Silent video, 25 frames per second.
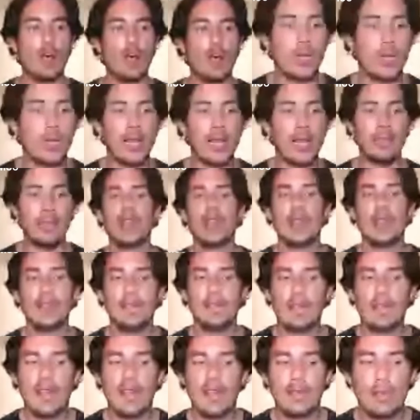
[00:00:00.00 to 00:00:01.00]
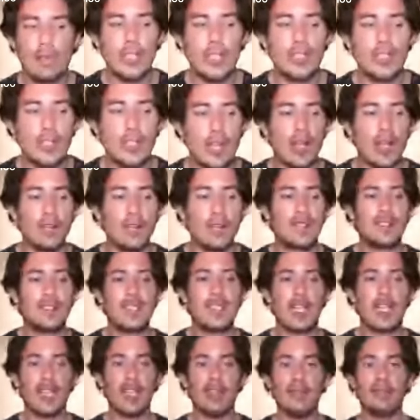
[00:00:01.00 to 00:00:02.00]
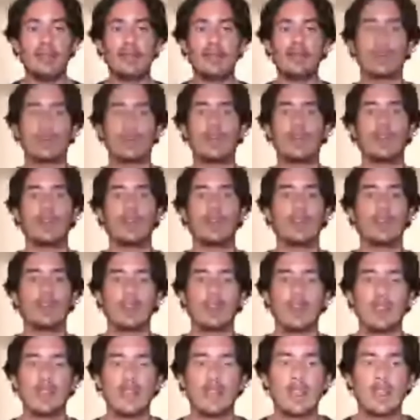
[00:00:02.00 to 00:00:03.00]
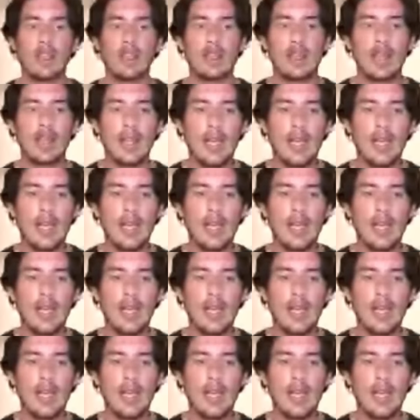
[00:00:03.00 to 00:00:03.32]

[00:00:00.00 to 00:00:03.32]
The vibration of the day is,